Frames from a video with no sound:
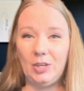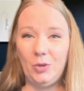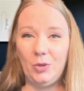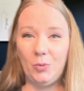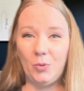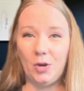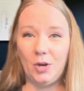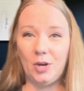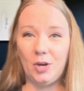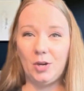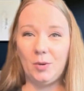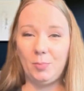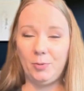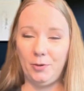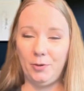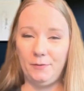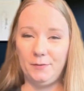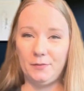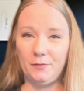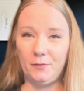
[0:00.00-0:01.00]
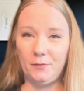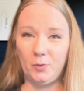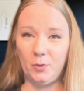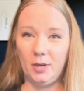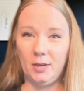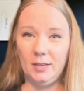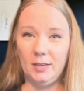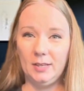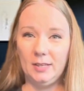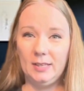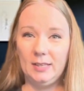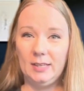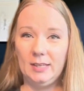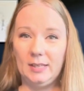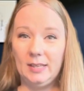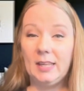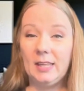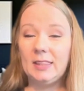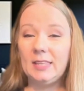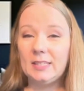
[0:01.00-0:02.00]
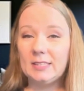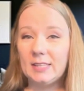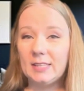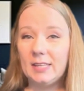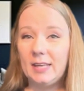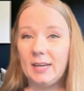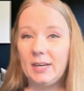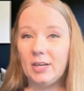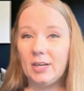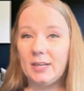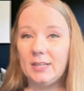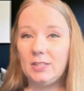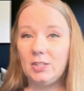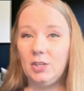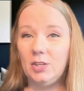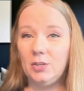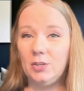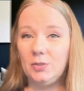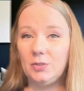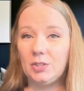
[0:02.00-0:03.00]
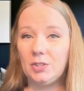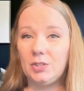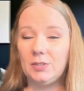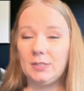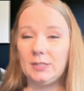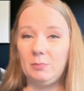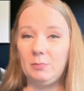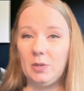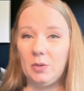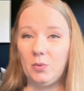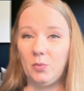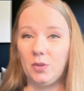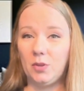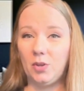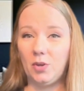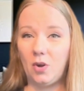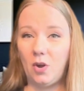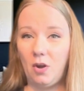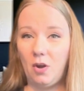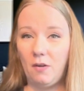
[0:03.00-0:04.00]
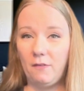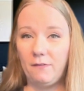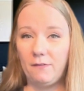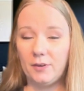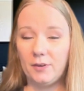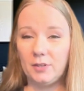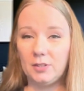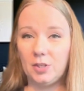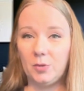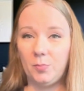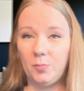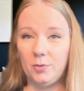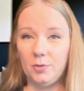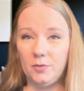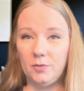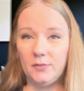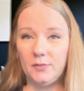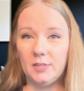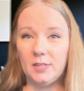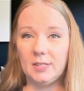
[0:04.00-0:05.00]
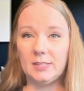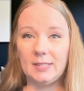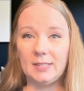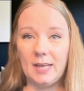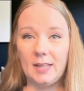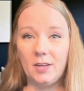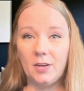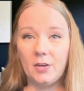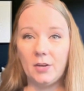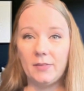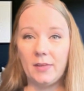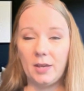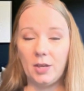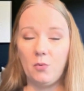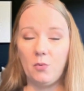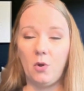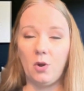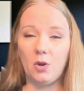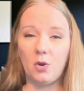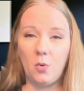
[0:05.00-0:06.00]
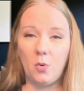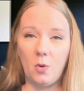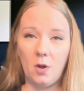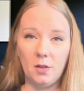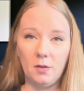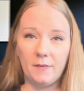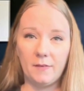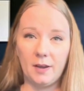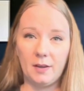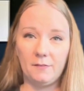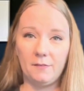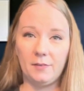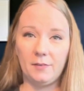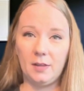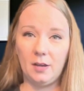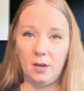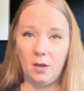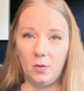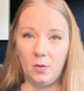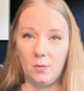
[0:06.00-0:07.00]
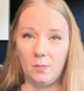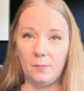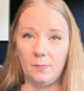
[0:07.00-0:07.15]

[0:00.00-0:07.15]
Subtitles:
you are approved for. This letter is used to submit with your offer to prove to the seller that you are qualified for the home.